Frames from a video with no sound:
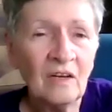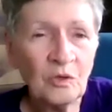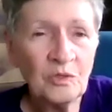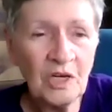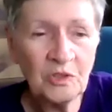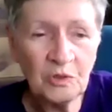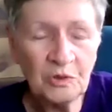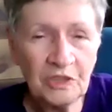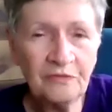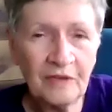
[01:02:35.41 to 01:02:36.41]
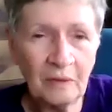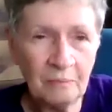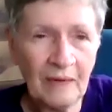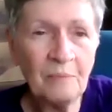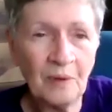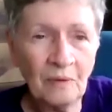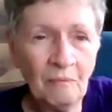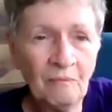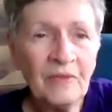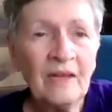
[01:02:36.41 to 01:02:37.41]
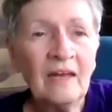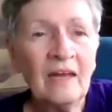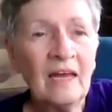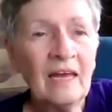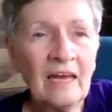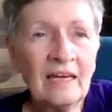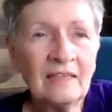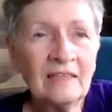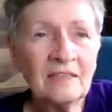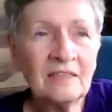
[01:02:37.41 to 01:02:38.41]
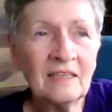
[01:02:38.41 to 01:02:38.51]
Those are 2 different people. And